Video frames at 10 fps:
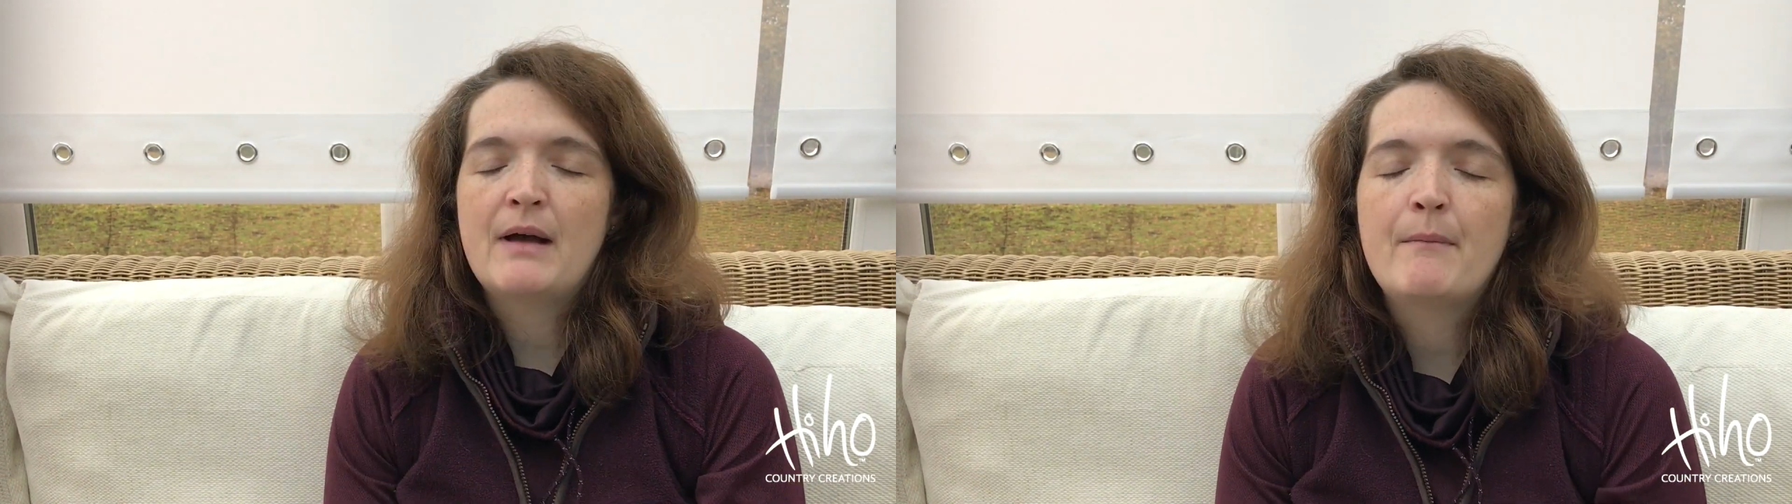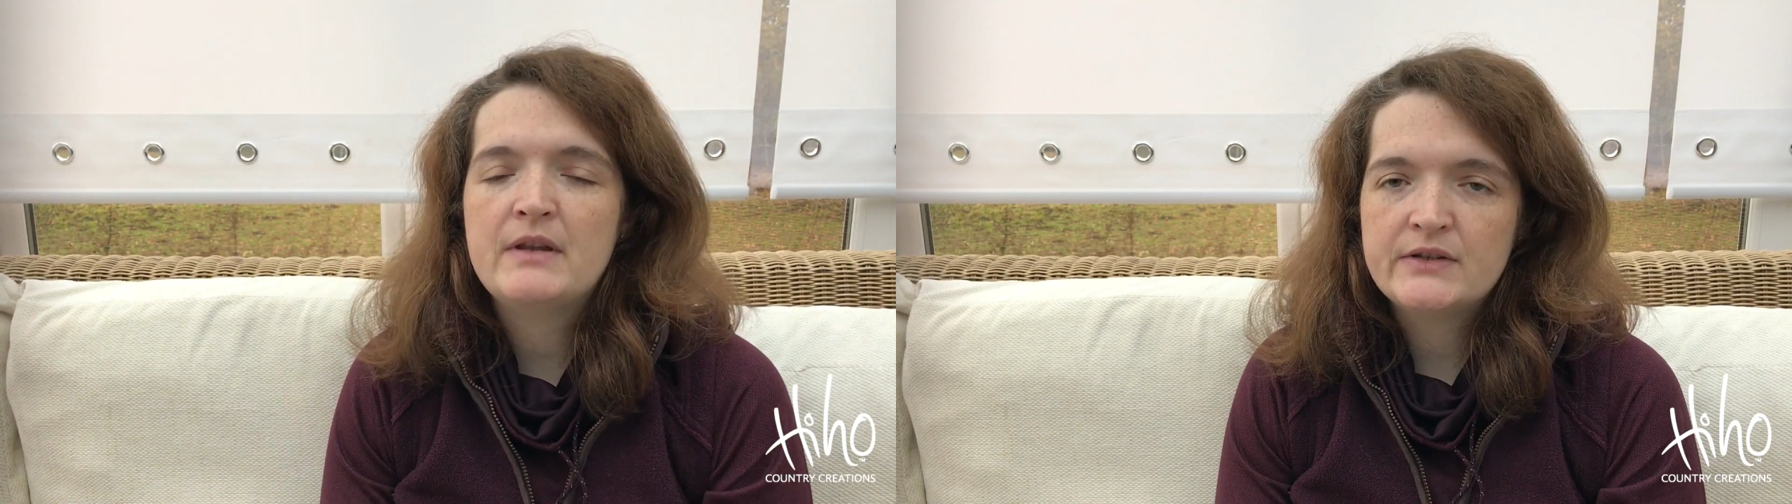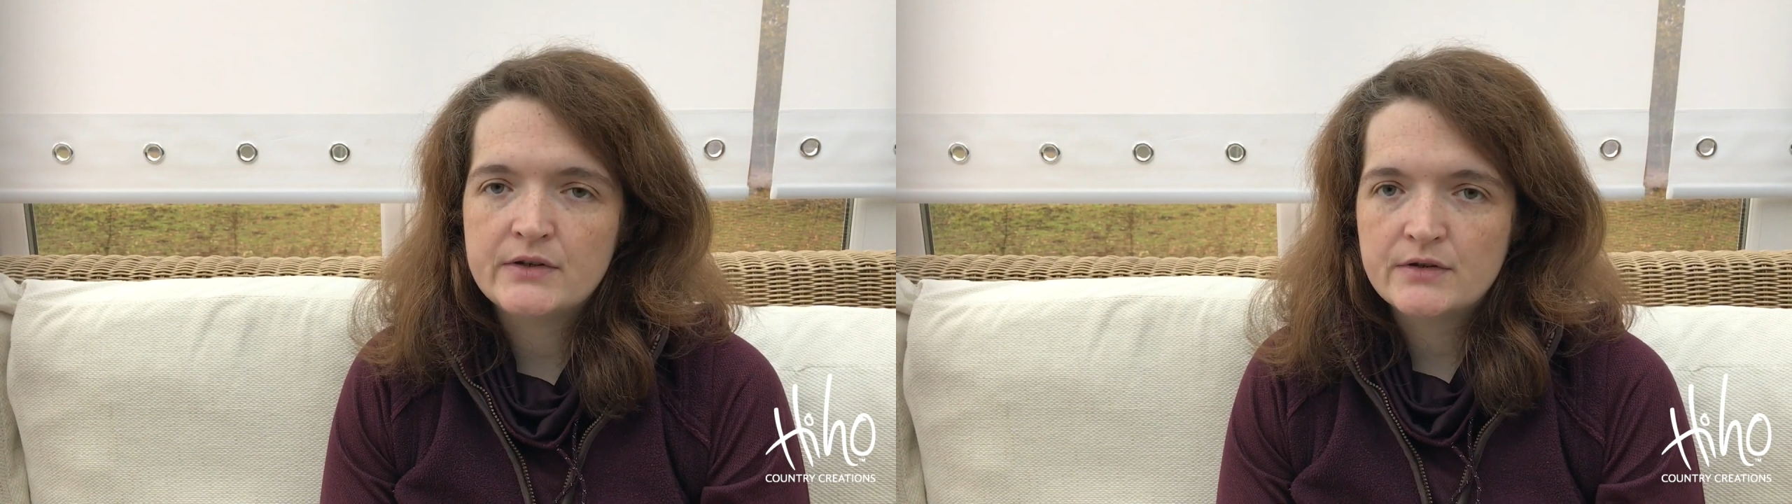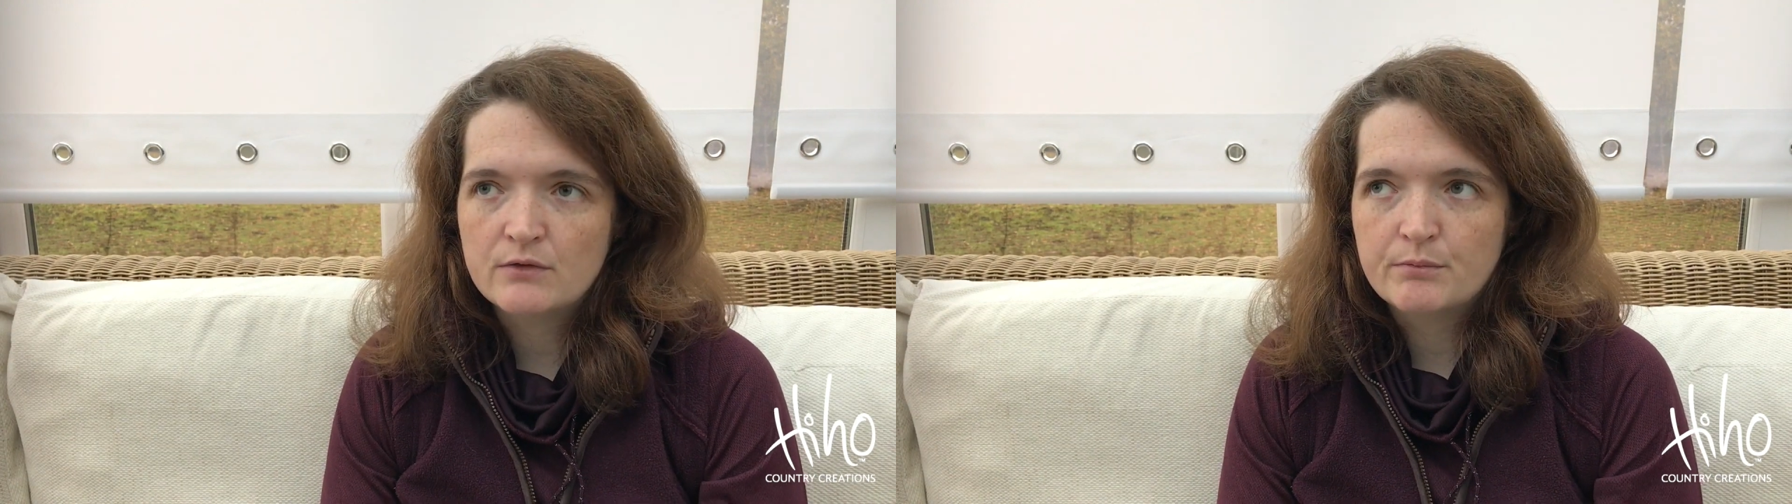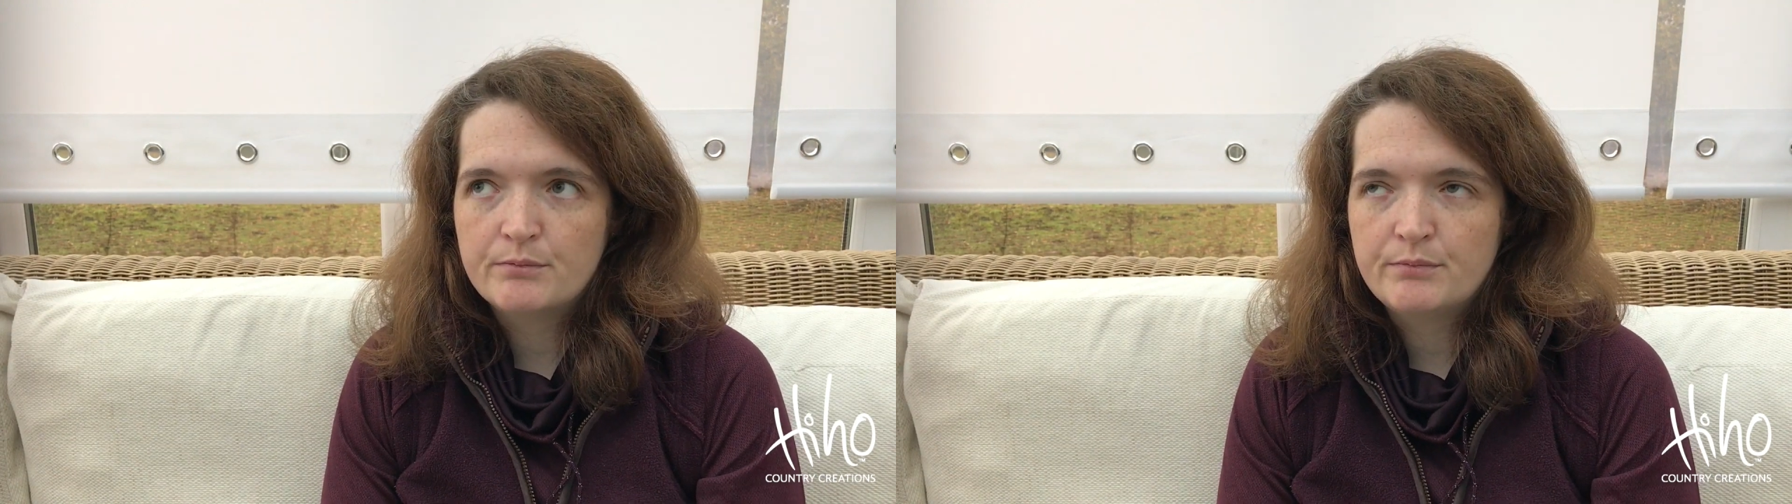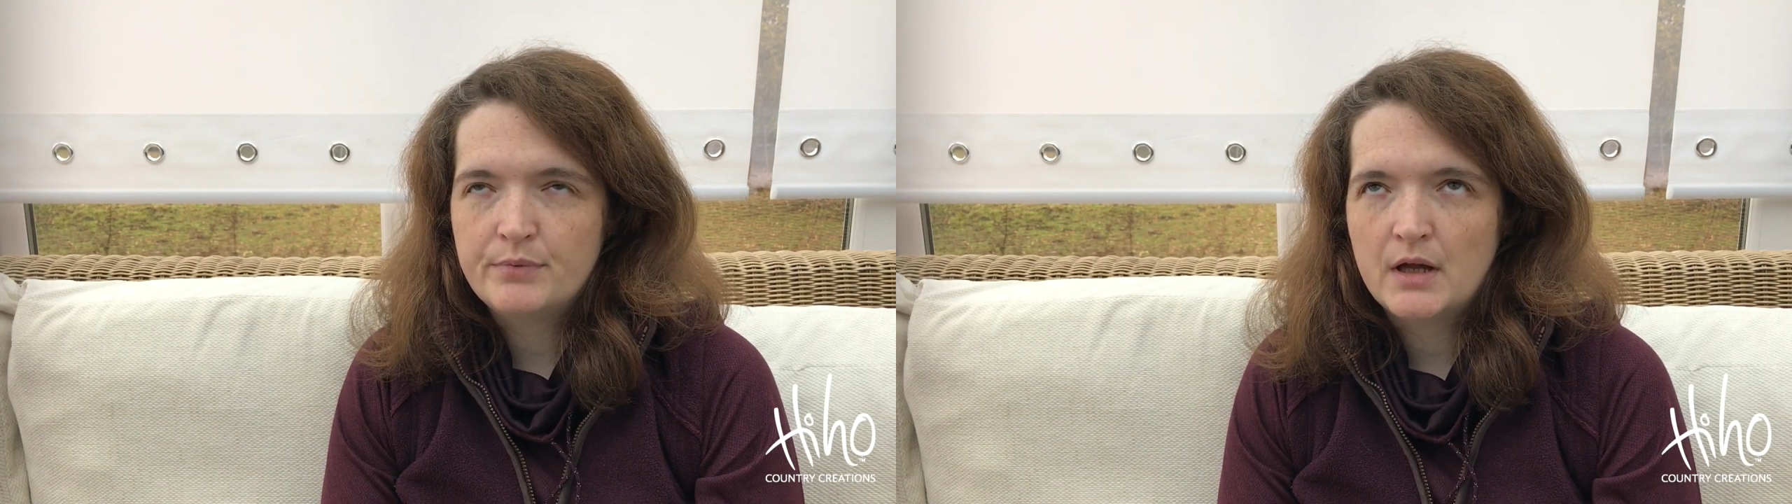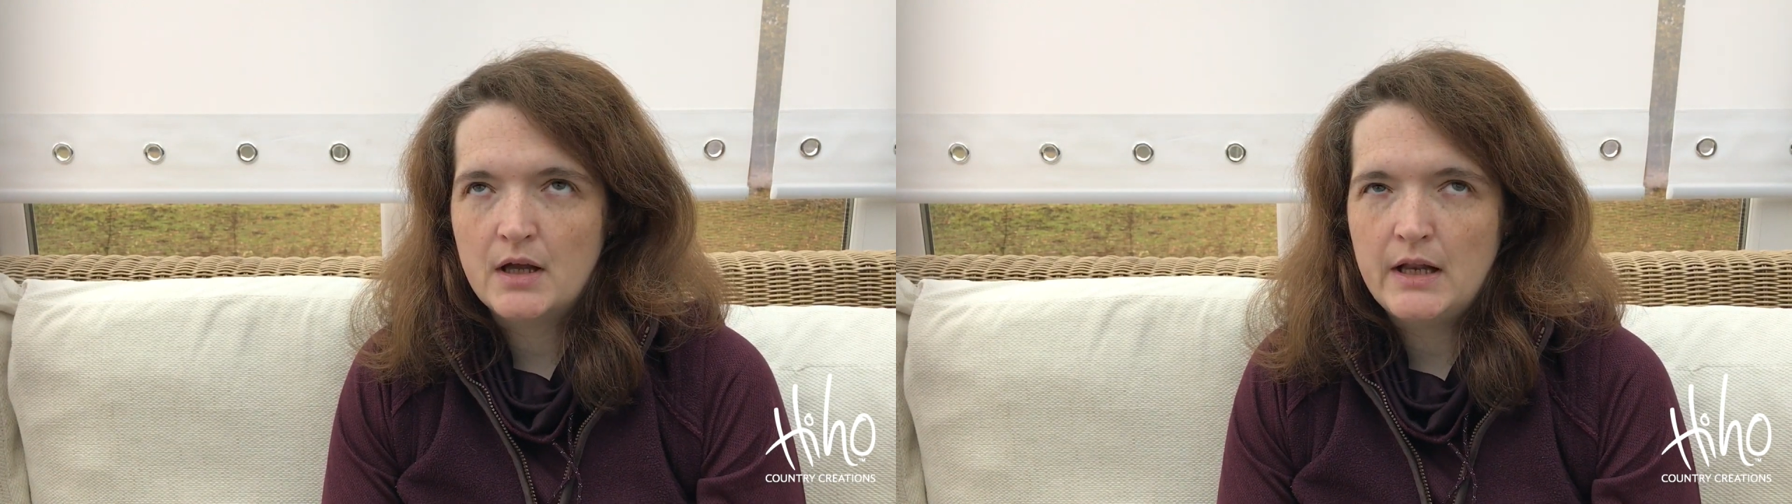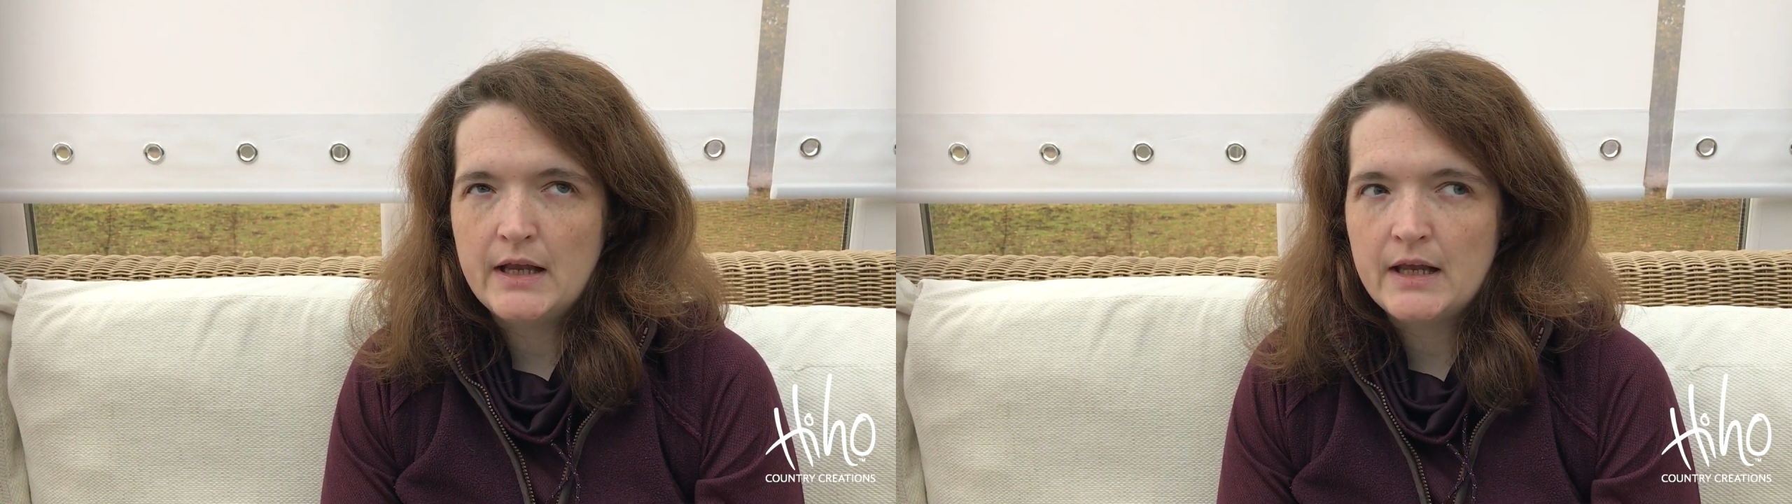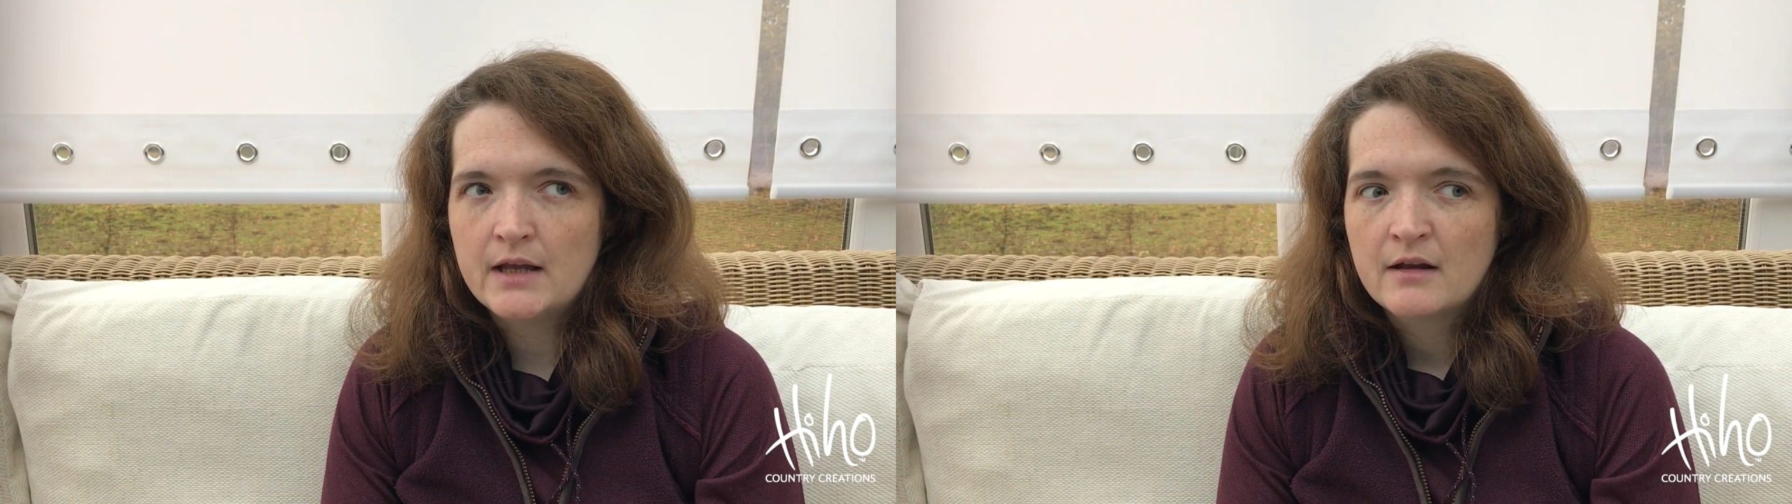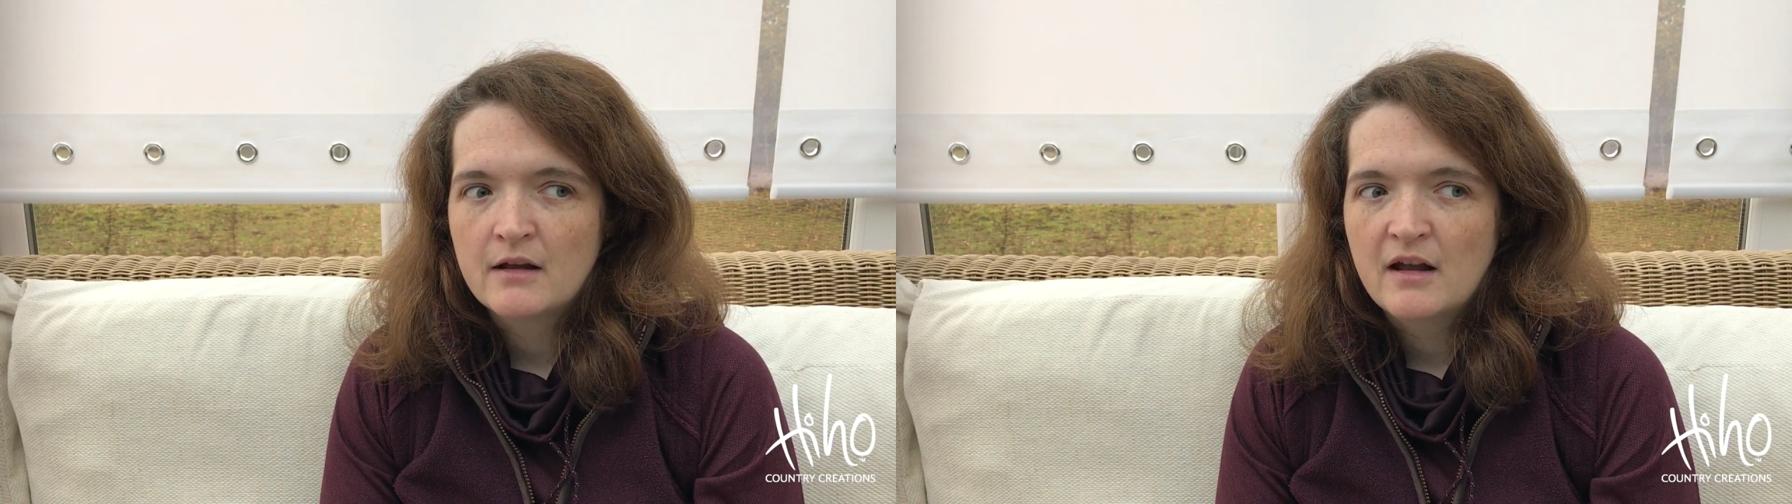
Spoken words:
badminton or Burley,